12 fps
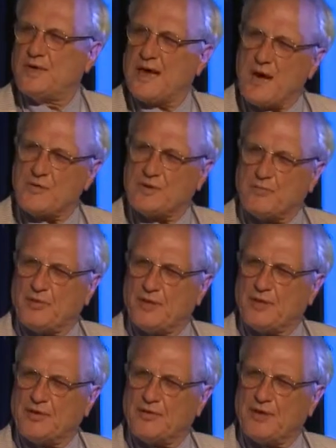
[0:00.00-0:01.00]

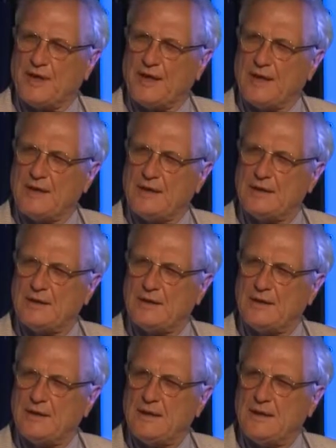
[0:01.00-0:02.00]
counterpoint today,
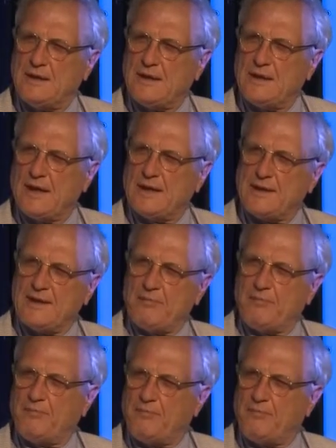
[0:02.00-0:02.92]
like in a